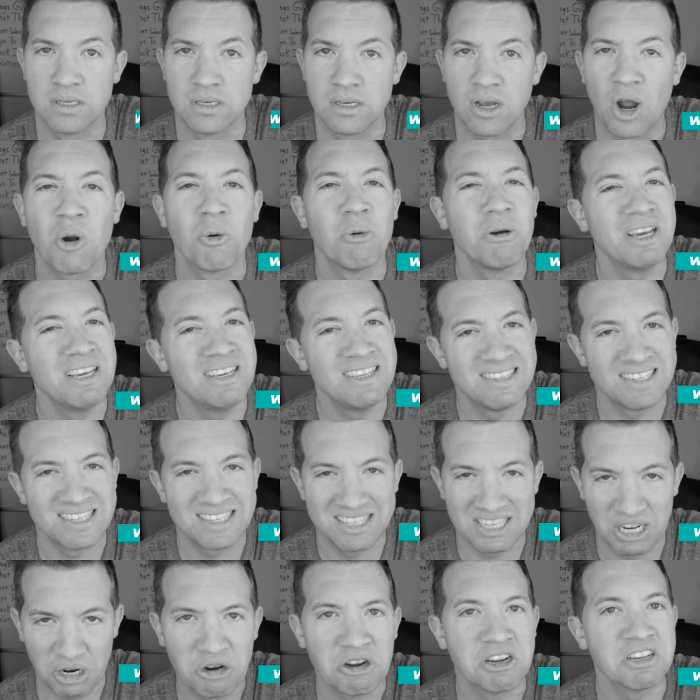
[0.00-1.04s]
Are we
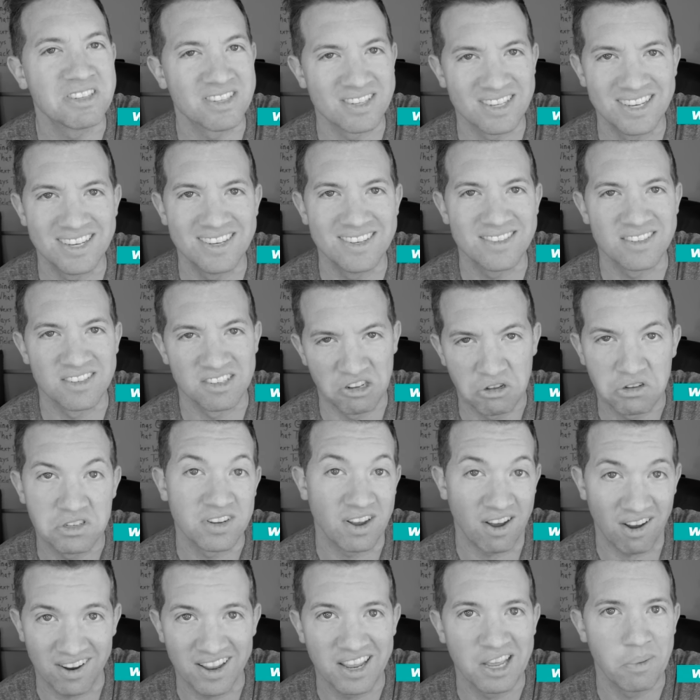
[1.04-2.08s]
seriously still
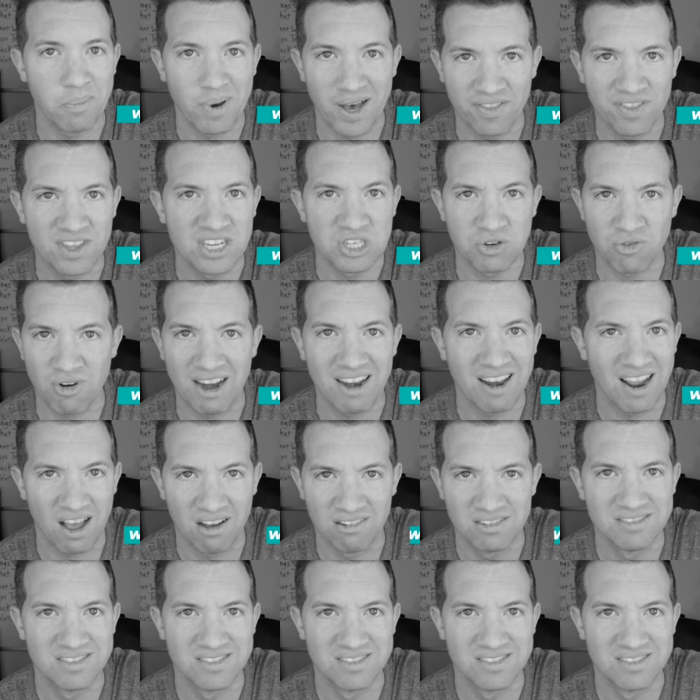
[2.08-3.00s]
talking about this right now?